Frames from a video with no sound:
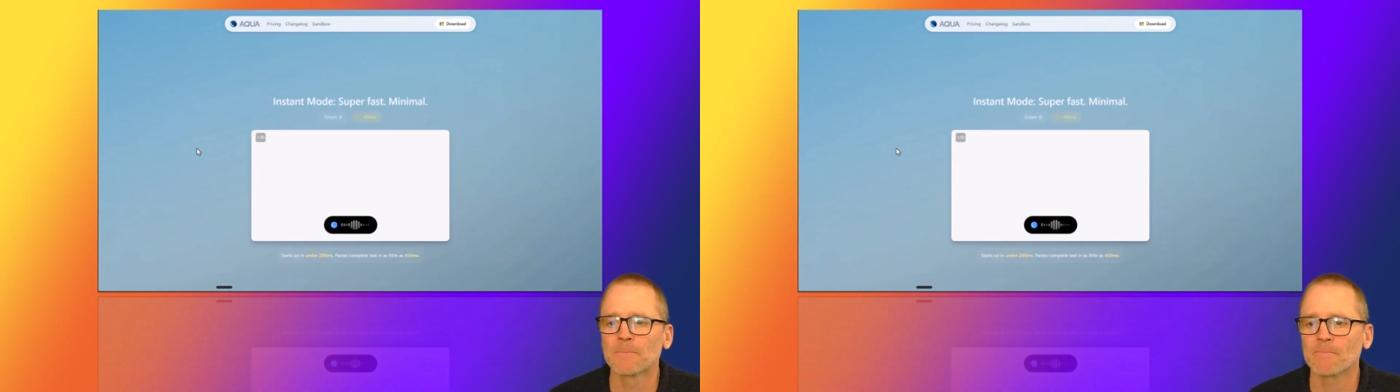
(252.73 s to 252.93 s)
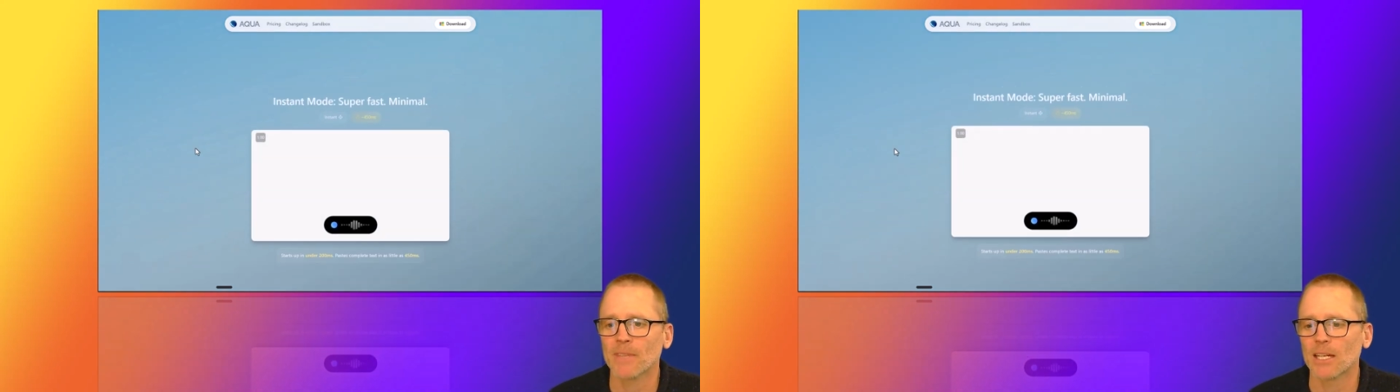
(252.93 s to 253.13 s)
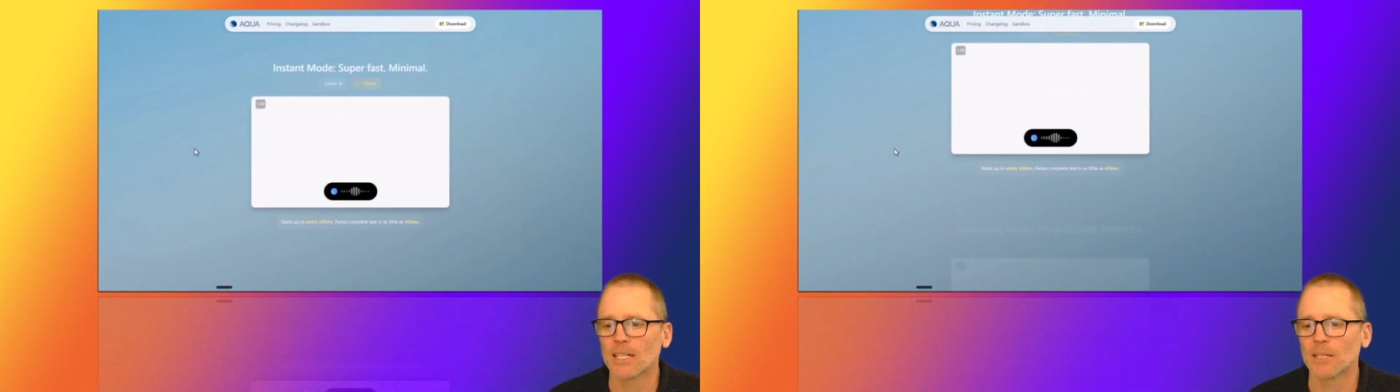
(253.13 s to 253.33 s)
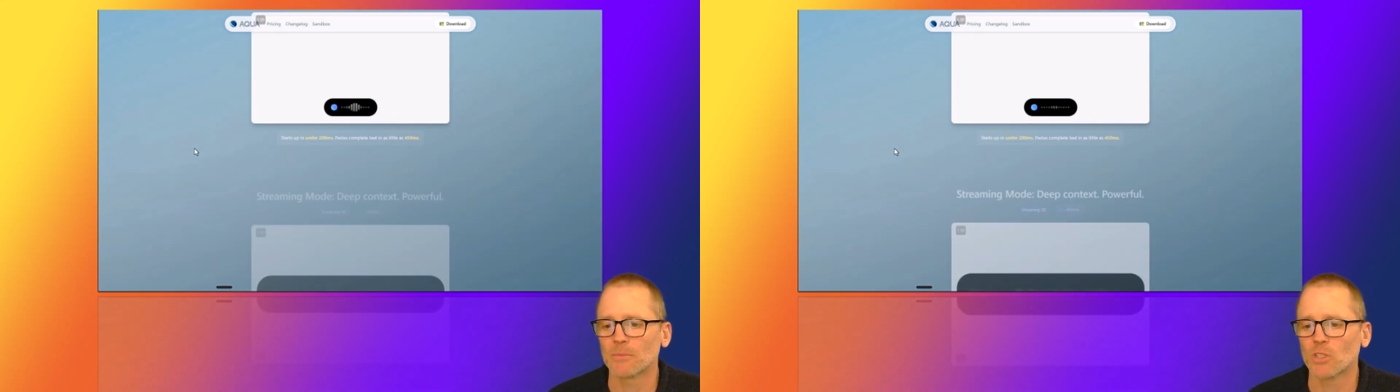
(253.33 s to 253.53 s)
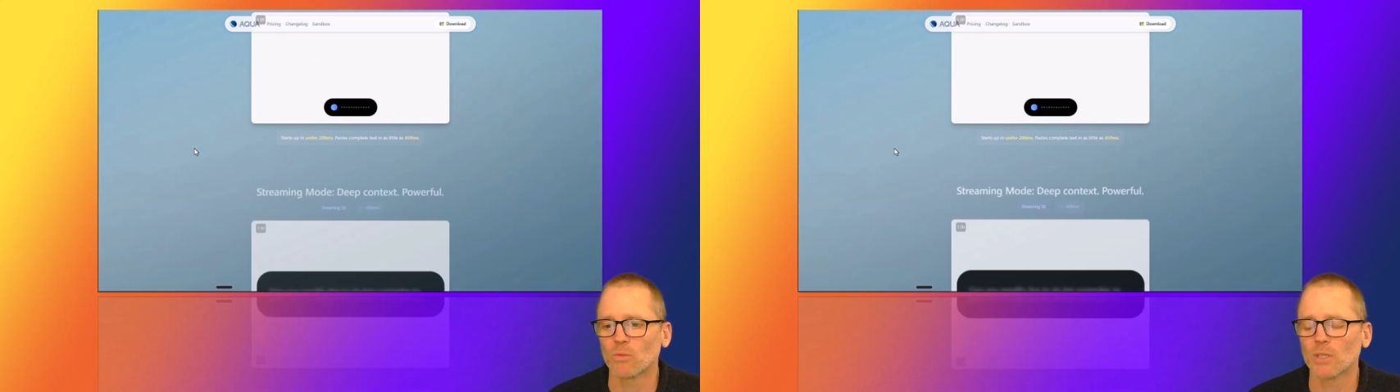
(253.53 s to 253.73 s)
Um,
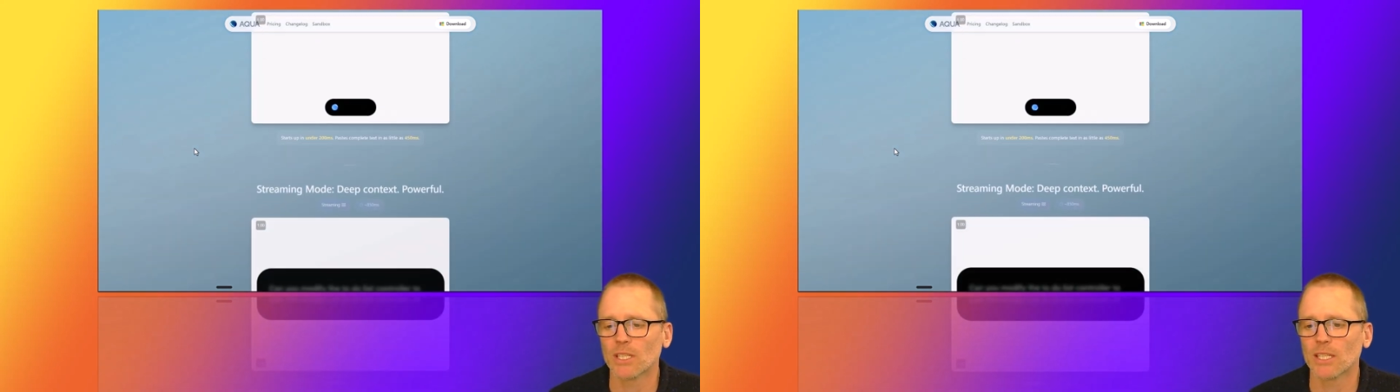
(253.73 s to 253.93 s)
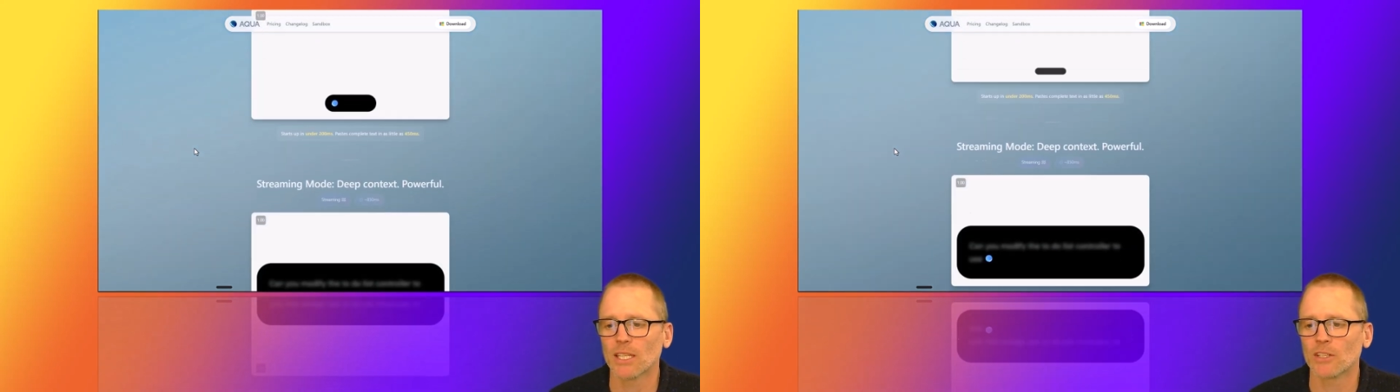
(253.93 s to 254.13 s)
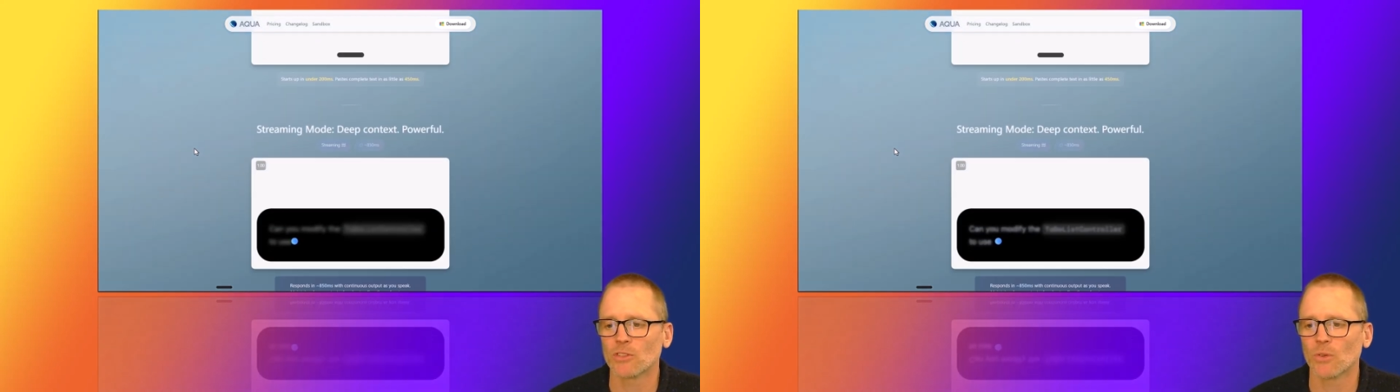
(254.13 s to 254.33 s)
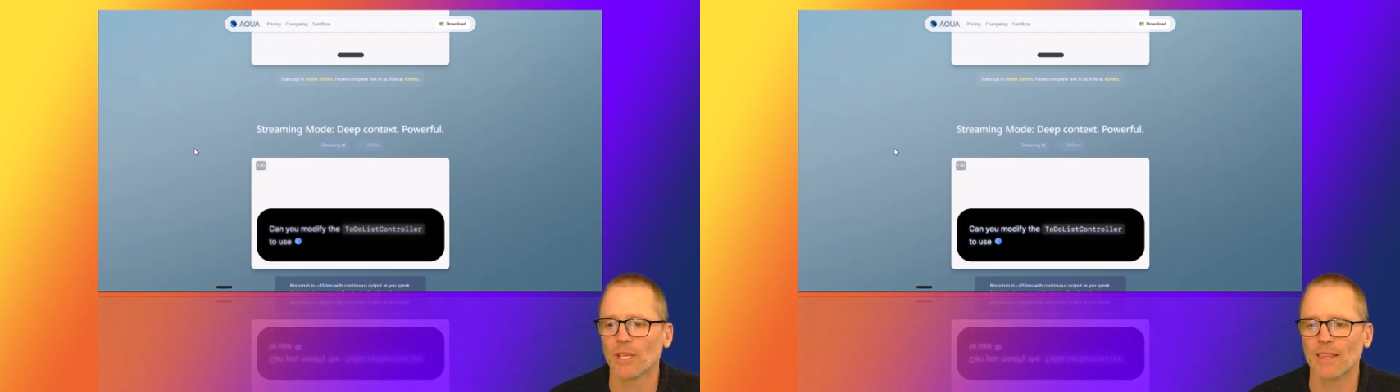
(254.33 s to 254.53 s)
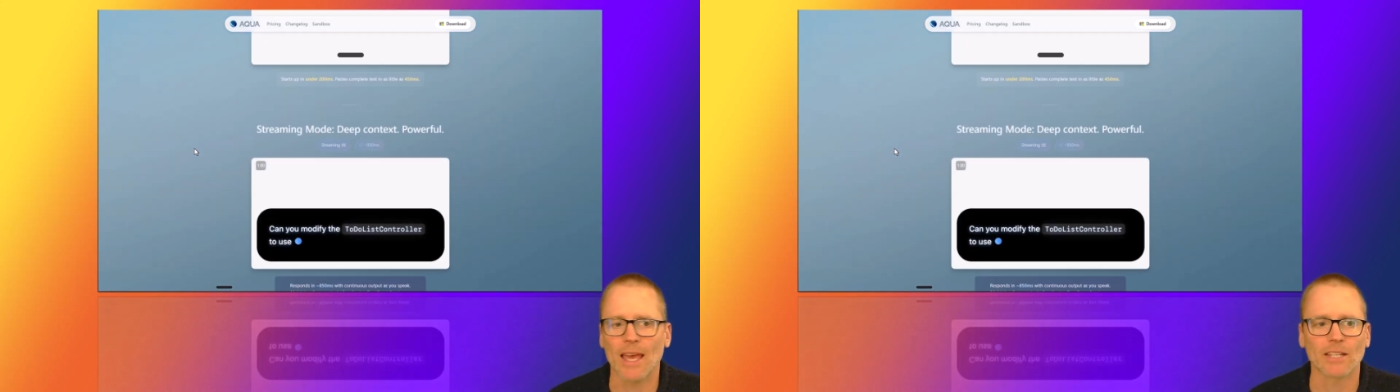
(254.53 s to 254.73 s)
so really
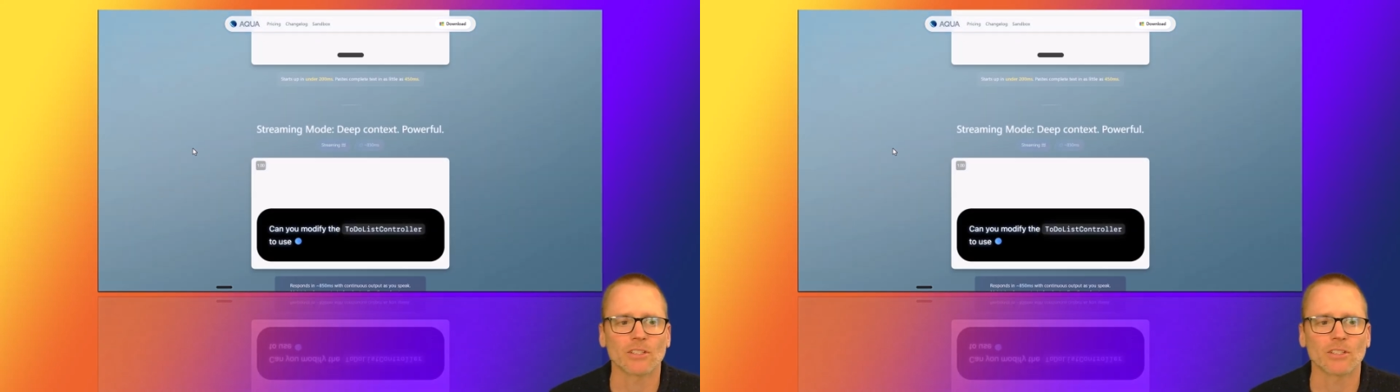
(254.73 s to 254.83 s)
enjoying that.